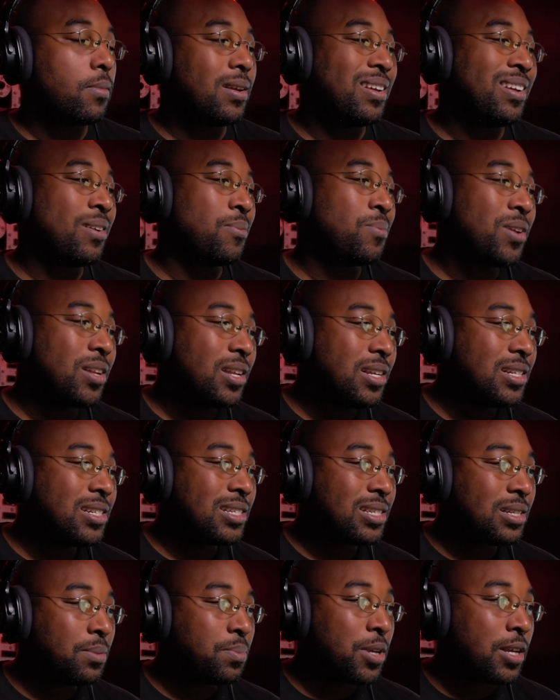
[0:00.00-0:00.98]
it really
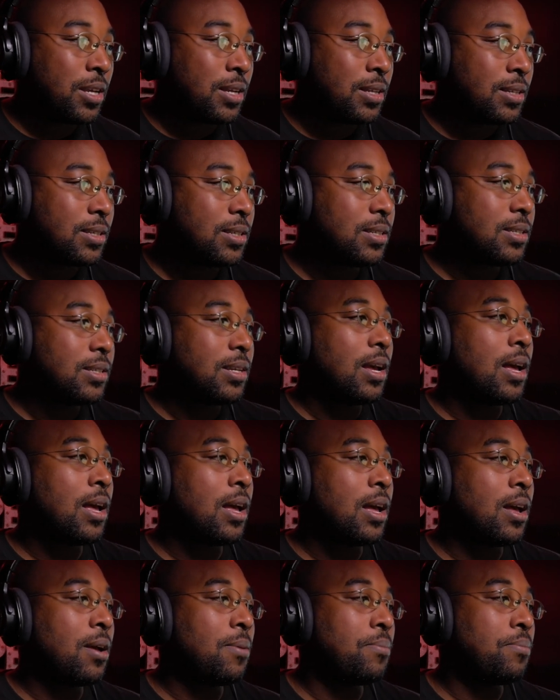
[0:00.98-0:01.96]
just depends.
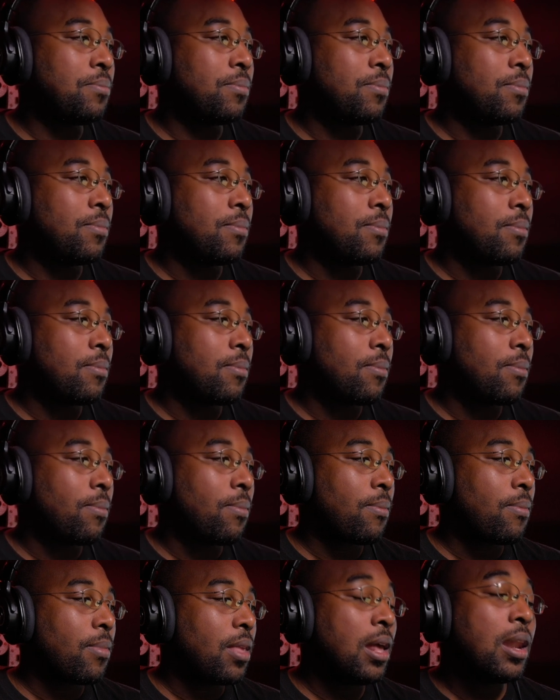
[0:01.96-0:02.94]
Um,
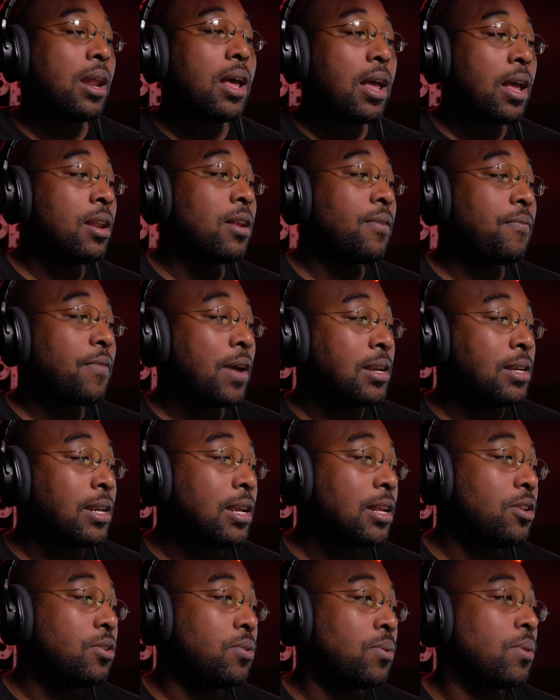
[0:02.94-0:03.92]
and, I, and if I
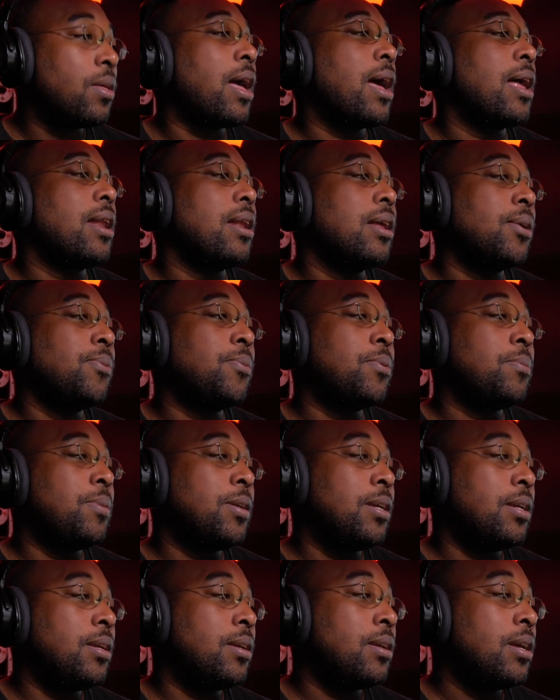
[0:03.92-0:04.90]
did do that, it would
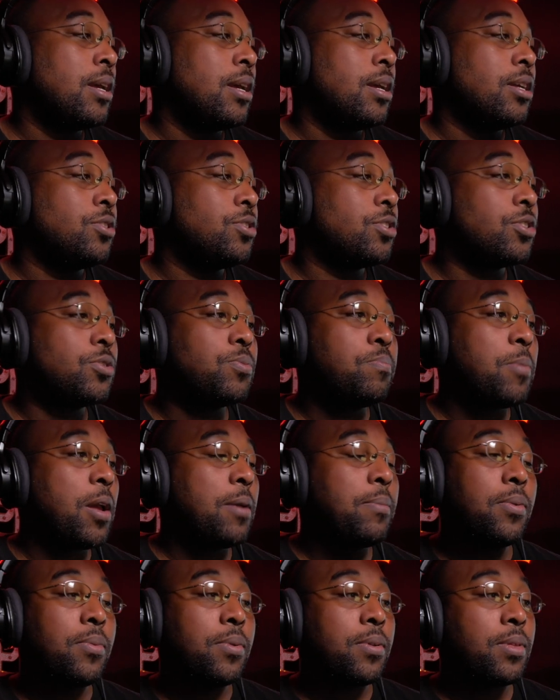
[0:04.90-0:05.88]
be just
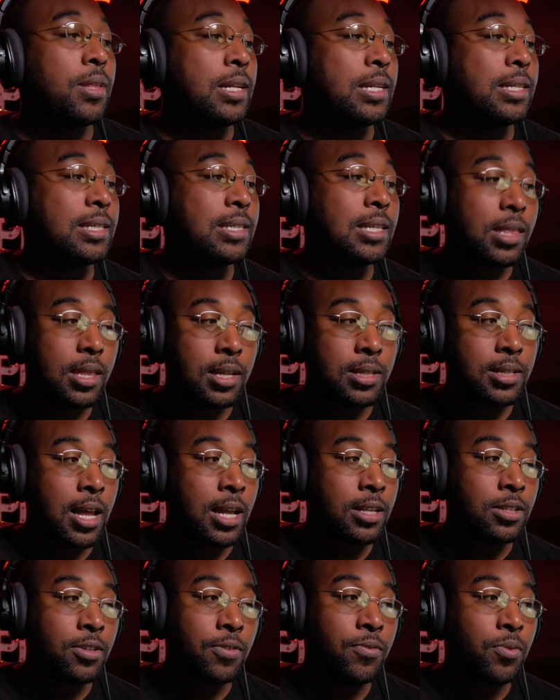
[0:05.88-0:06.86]
maybe within the
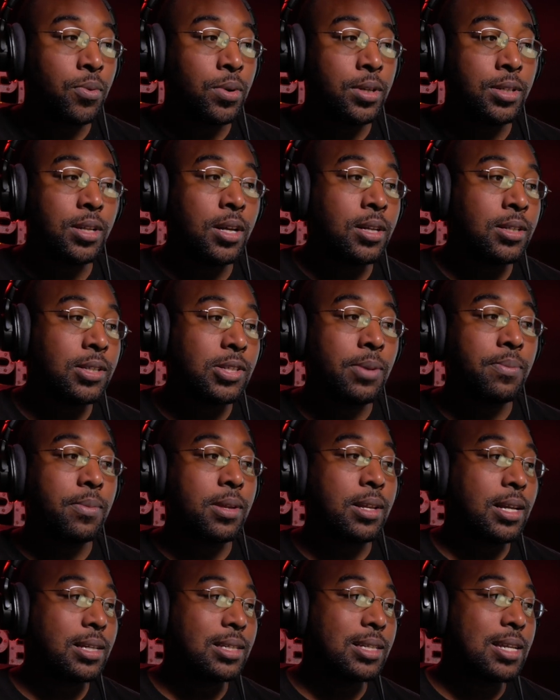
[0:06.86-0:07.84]
synthesizer voice on
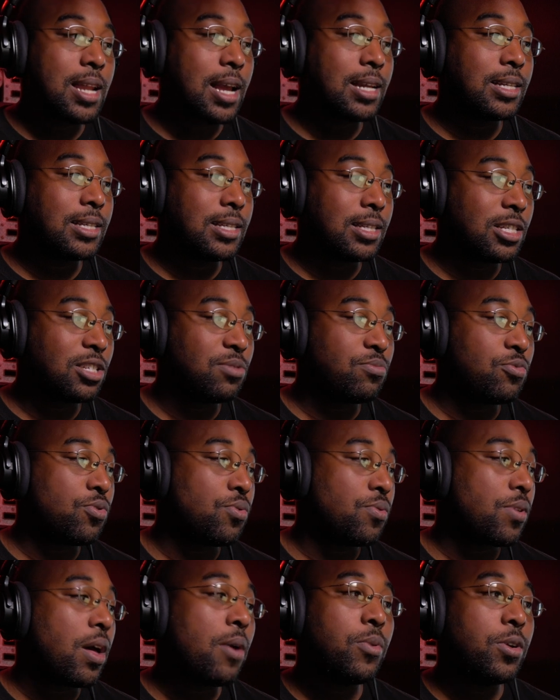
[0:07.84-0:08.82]
something that's nice and
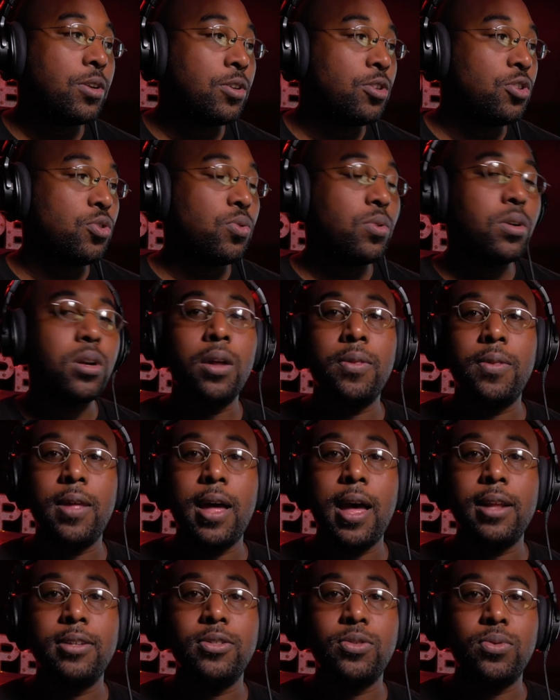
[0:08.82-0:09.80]
smooth. I wouldn't do it on
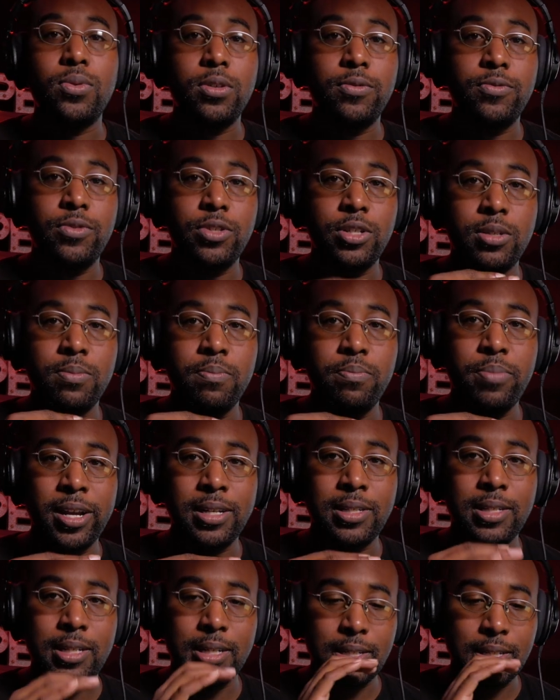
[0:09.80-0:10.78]
that sort of just
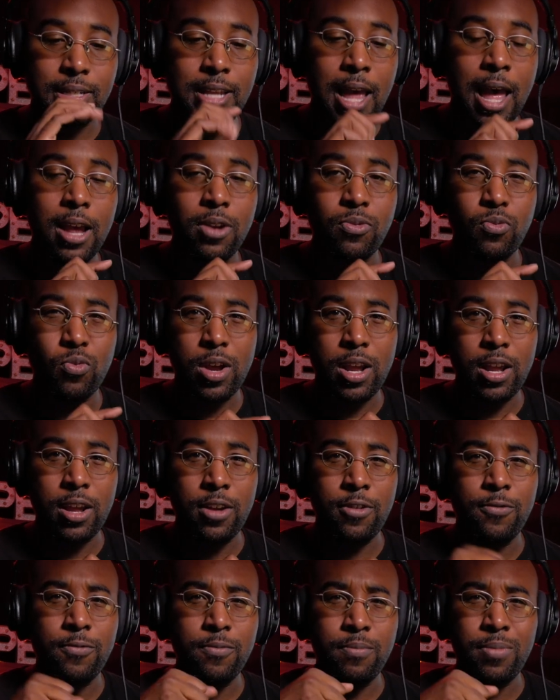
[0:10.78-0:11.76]
basic sine
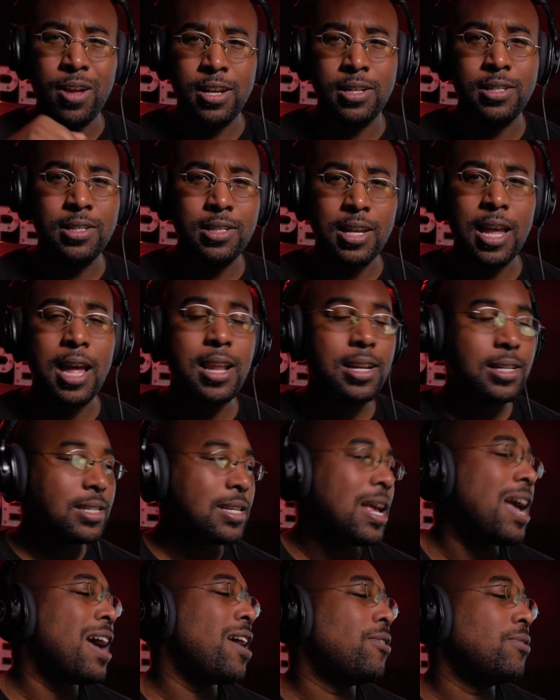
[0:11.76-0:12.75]
wave bass kind of
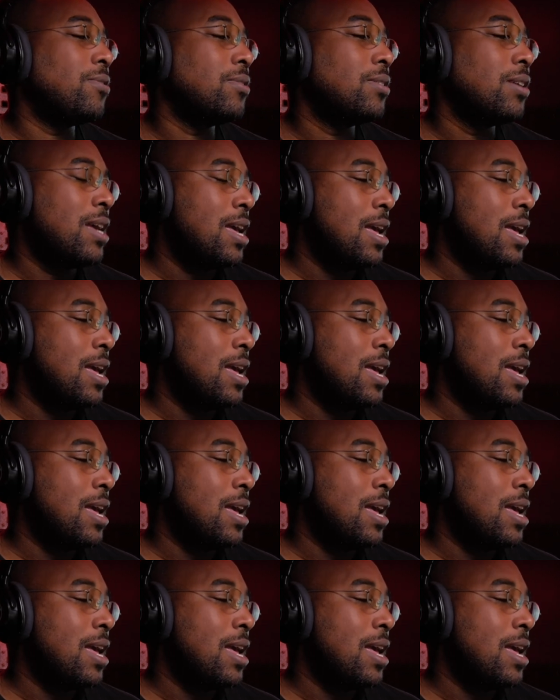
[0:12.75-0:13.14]
sound